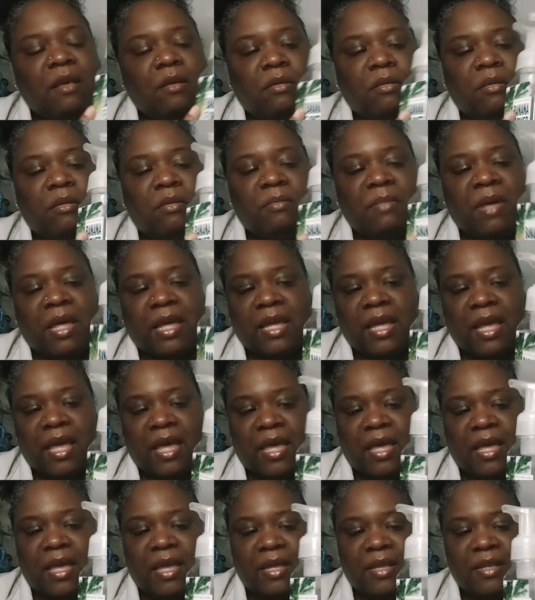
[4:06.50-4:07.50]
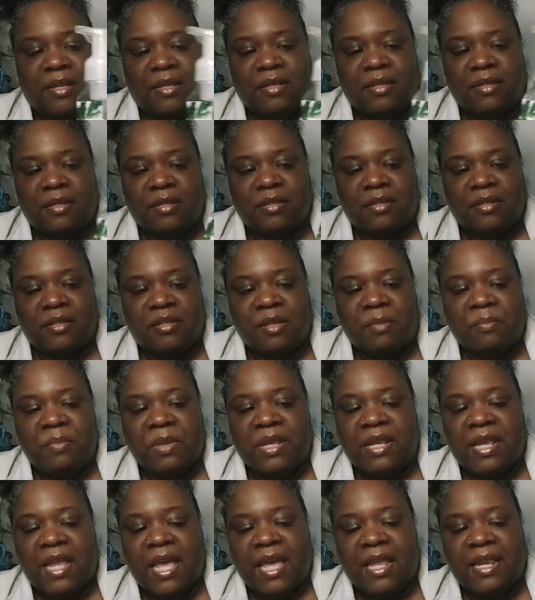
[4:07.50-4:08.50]
oh my God. The
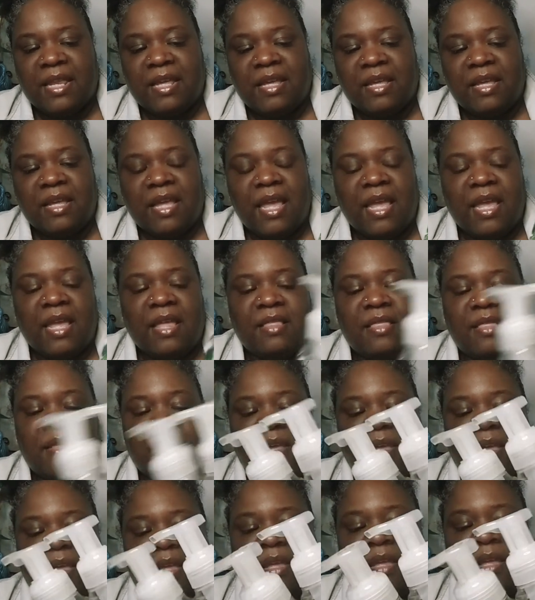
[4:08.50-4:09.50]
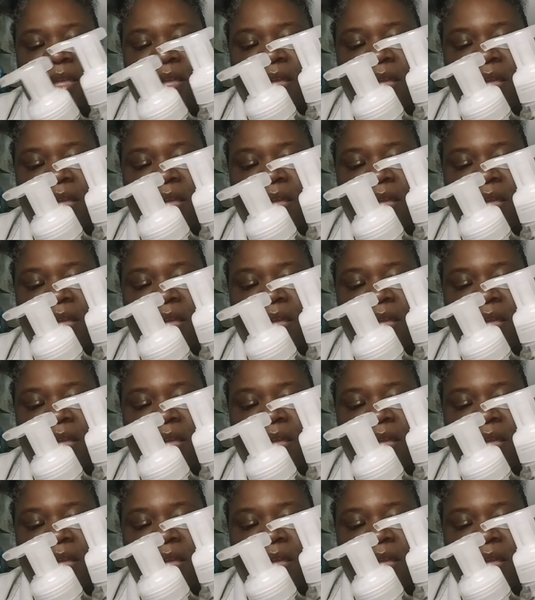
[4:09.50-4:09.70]
banana and the